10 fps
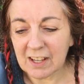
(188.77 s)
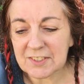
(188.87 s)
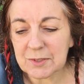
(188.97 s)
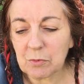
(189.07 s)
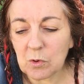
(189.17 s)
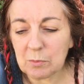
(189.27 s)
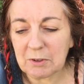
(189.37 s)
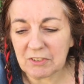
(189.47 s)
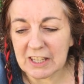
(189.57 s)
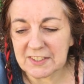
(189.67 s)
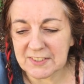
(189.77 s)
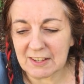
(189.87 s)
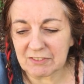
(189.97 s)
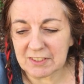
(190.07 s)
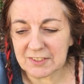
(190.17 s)
A swarm of year
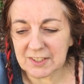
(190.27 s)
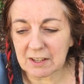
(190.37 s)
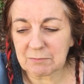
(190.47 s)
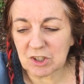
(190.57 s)
sevens come